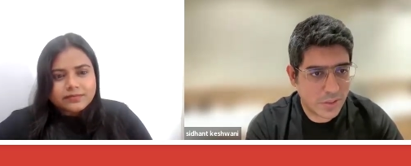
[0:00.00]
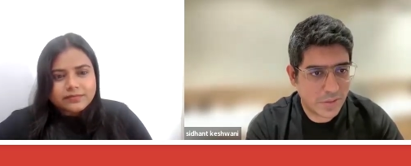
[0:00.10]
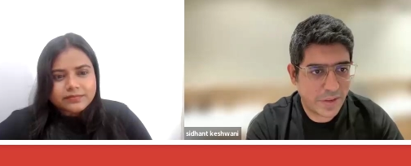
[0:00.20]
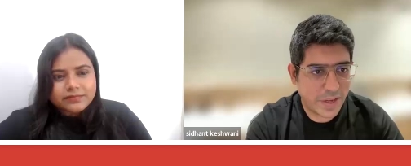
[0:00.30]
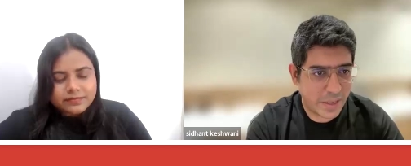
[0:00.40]
Speaker 1: is
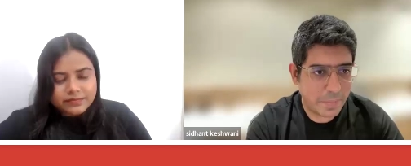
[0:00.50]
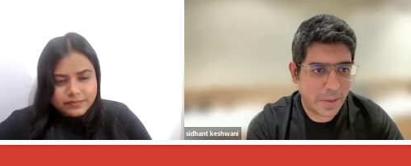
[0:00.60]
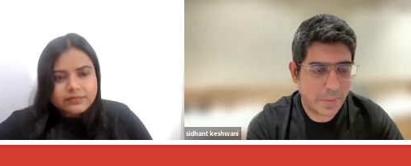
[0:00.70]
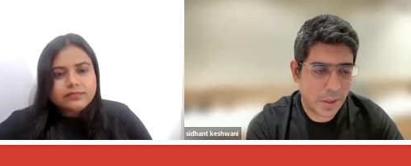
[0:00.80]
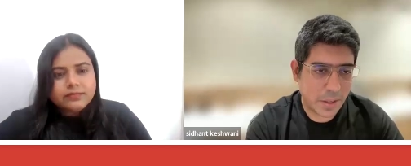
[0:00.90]
a fairly
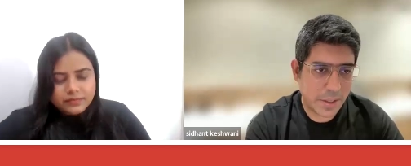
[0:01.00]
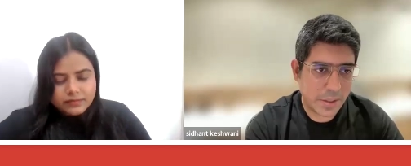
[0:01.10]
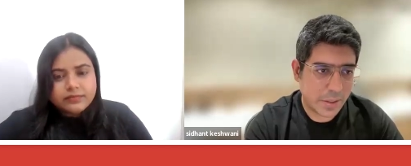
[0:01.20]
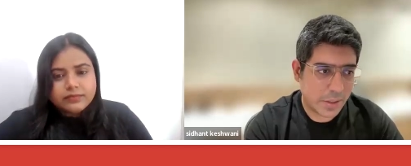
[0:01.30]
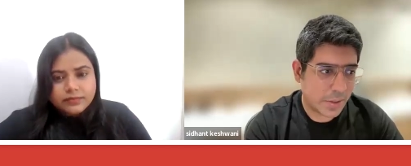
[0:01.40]
big
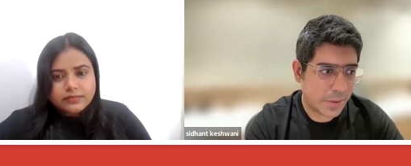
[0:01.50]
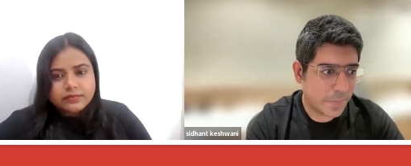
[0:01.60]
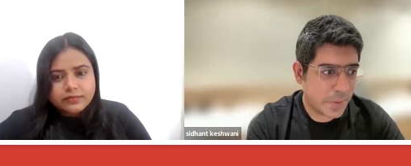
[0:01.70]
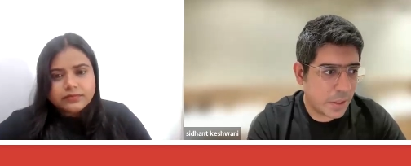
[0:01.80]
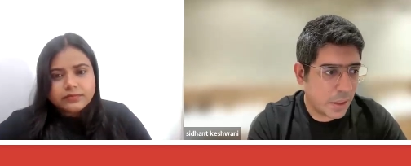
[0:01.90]
market, uh,
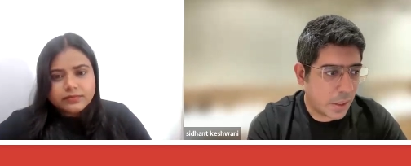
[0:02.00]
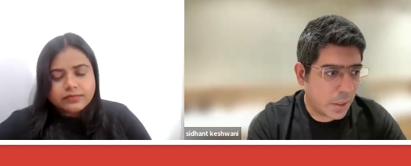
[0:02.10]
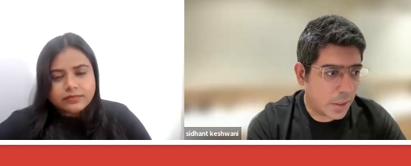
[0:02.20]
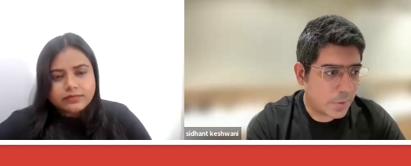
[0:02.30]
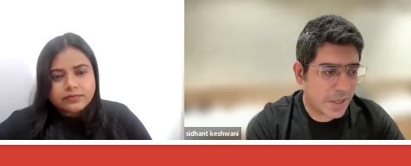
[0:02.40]

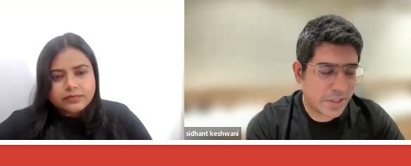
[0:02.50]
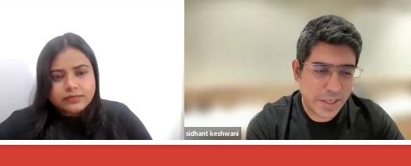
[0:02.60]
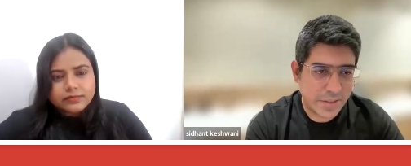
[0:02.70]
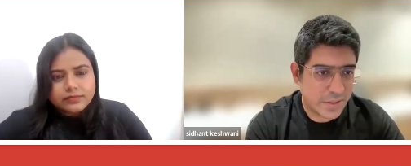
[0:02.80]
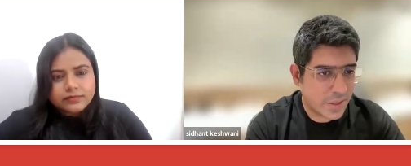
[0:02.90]
uh,
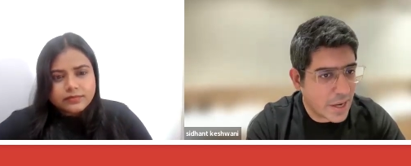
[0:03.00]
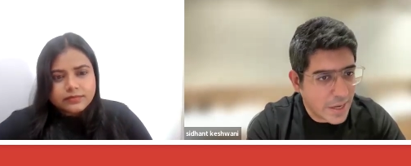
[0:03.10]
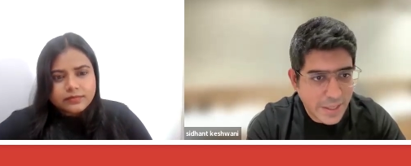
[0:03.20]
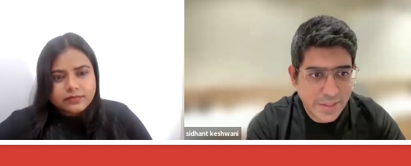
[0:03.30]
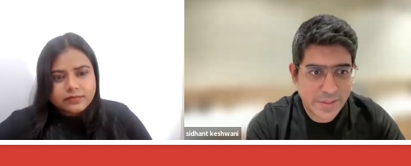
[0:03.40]
especially the
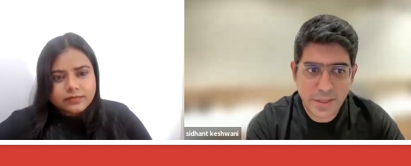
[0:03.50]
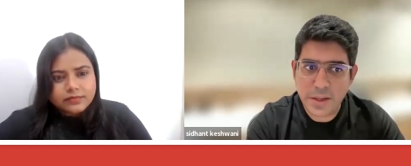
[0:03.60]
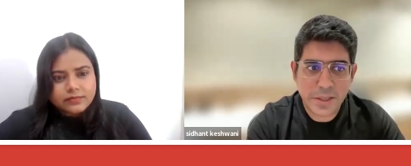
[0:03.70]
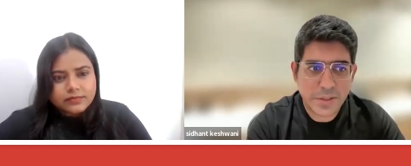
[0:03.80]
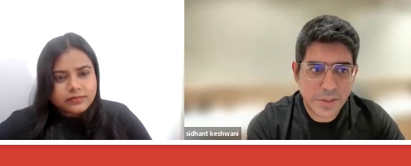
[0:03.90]
Delhi
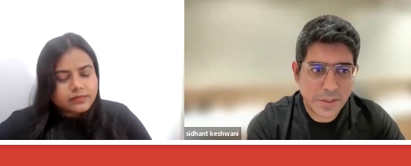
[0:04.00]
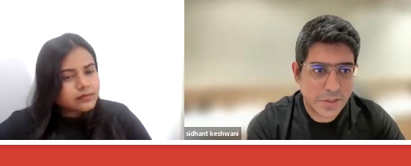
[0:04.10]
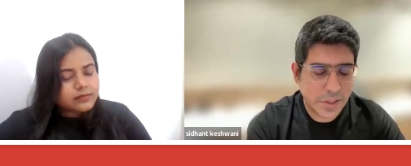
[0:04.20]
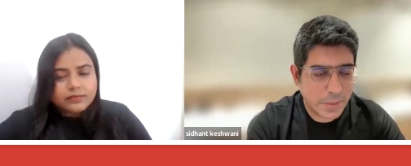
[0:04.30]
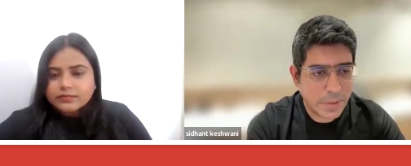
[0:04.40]
NCR region
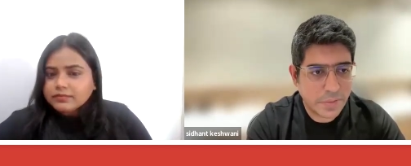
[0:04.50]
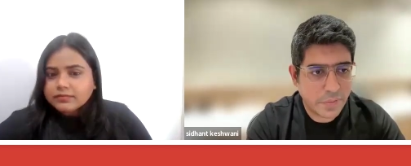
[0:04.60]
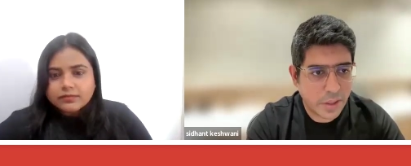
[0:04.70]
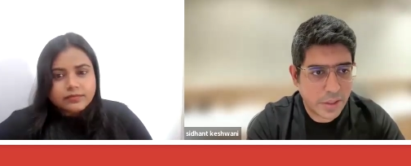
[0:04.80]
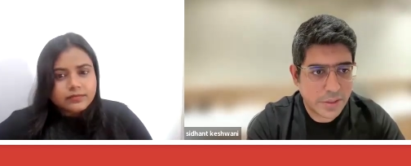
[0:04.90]
is really big
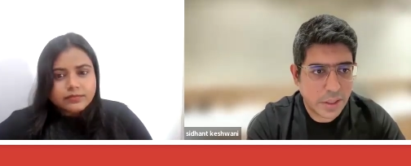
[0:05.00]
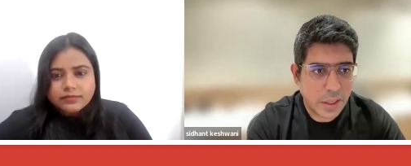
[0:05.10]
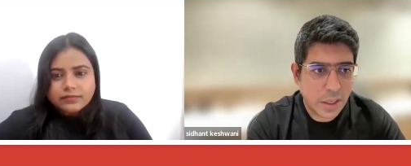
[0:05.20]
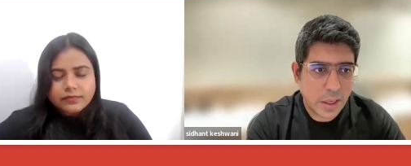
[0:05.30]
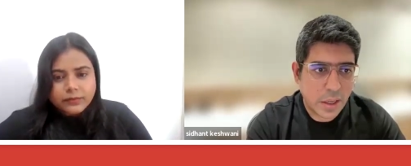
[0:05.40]
for us.
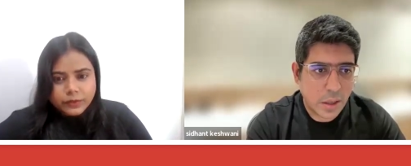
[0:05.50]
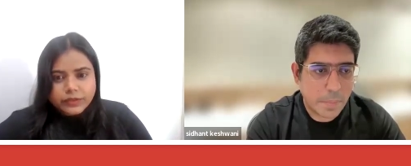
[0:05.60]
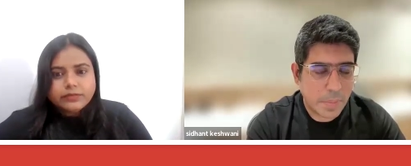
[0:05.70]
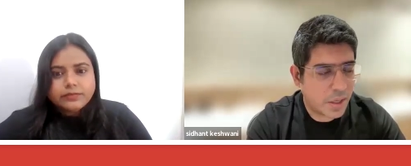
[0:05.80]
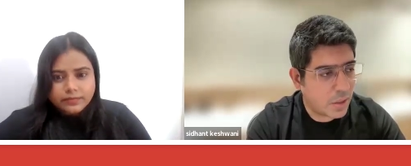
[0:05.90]
Uh,
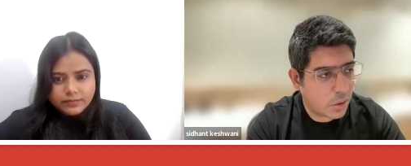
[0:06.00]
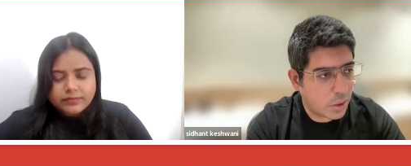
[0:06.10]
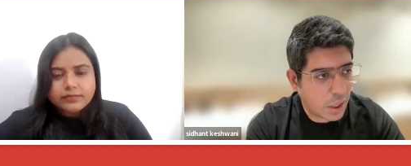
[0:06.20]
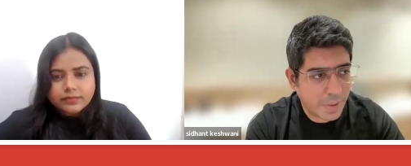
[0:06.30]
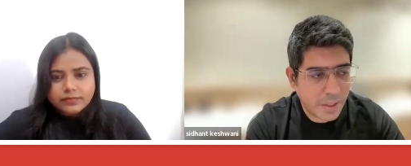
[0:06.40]
but
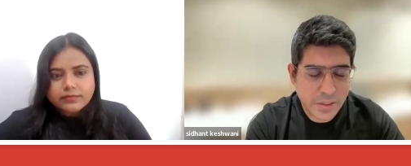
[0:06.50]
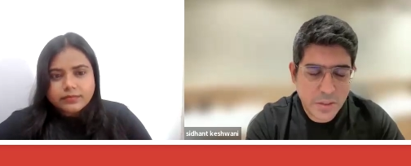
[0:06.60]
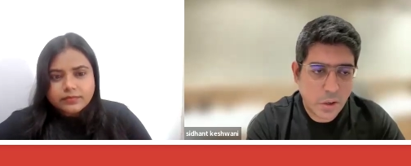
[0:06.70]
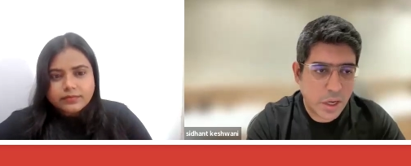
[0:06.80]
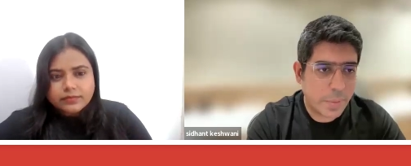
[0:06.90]
I mean,
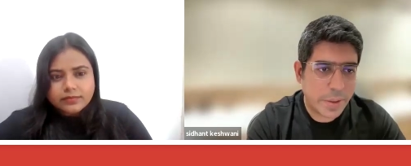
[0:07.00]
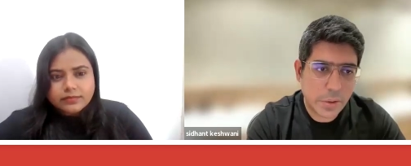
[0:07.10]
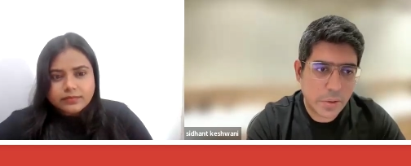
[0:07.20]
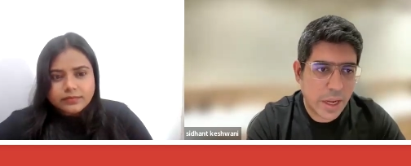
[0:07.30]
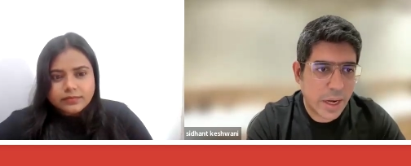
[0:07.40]
it's not
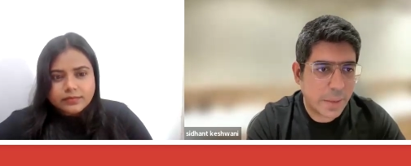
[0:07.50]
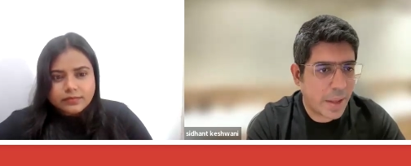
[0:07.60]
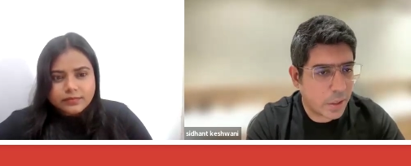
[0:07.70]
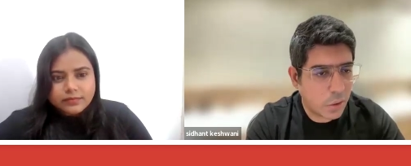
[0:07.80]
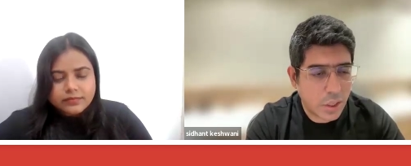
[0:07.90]
limited to that.
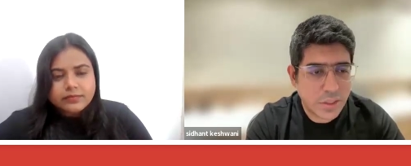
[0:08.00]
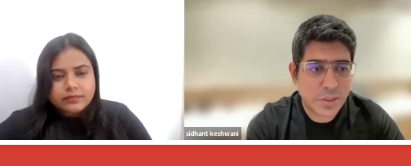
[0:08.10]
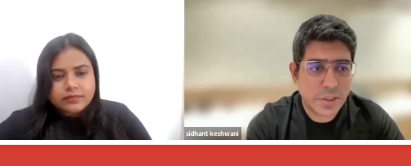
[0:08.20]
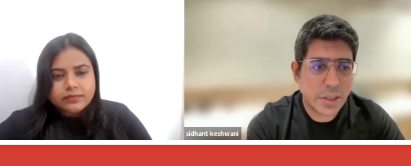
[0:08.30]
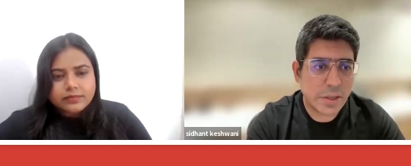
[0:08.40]
Bangalore
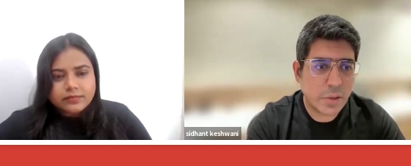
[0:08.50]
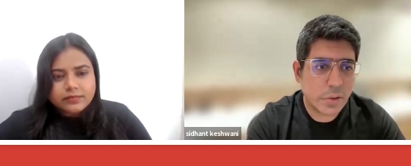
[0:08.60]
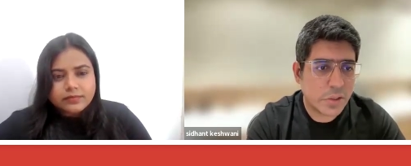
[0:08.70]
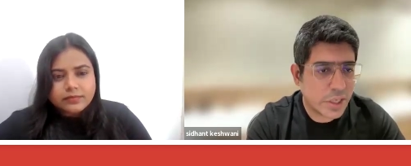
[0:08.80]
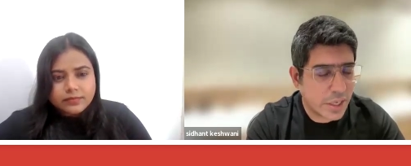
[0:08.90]
does really
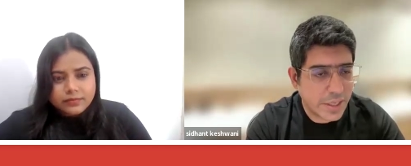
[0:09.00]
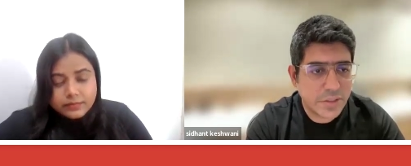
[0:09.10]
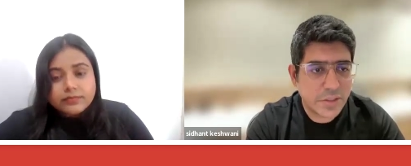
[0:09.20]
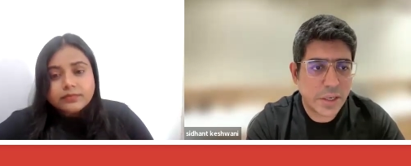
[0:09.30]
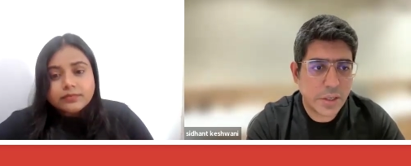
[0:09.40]
good. Chennai
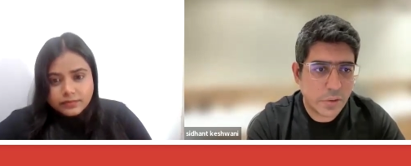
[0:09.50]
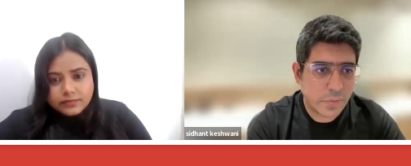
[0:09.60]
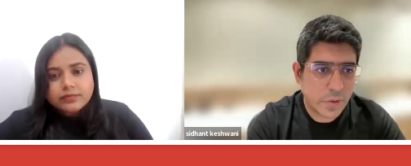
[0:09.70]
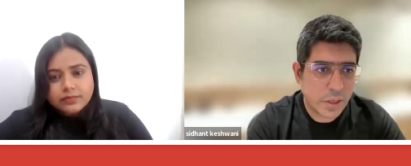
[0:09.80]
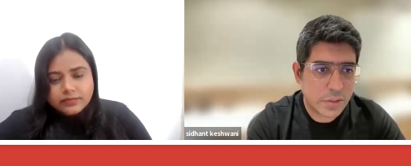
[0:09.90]
is really
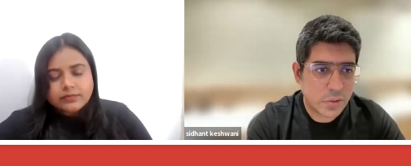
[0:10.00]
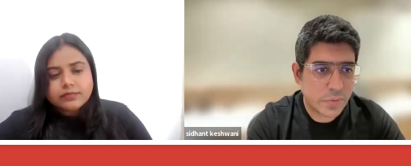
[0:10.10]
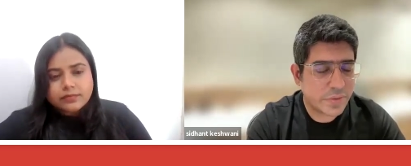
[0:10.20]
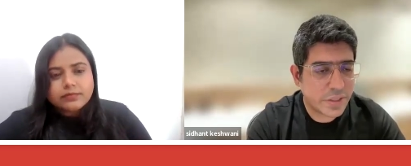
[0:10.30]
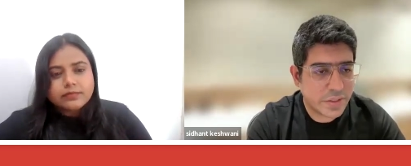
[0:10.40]
good for us.
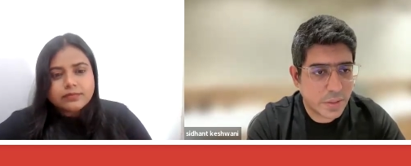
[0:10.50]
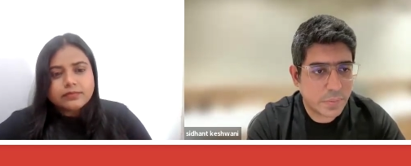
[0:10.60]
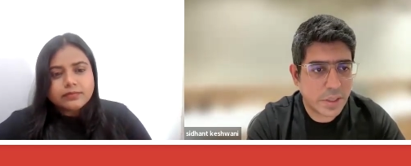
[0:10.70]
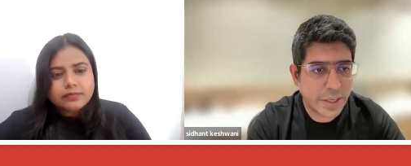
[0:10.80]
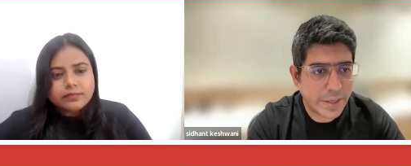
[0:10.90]
We've seen
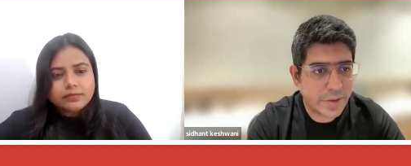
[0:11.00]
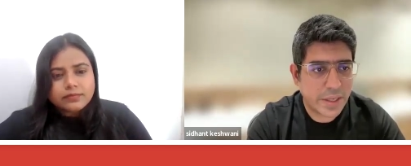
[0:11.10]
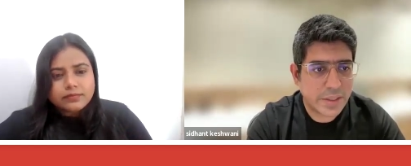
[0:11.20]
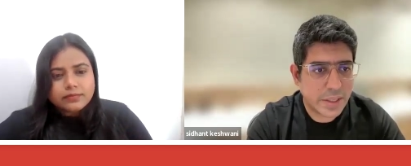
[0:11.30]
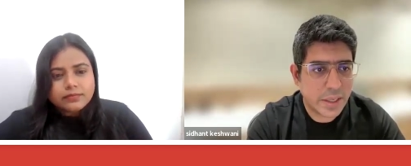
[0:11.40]
some great
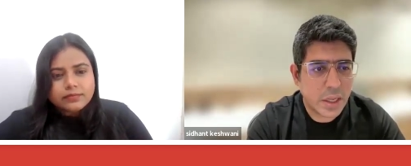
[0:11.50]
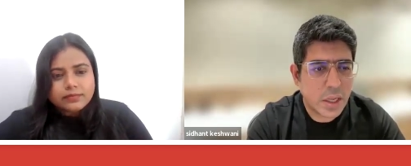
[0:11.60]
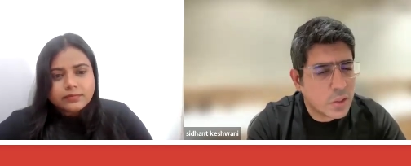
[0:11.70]
trends there.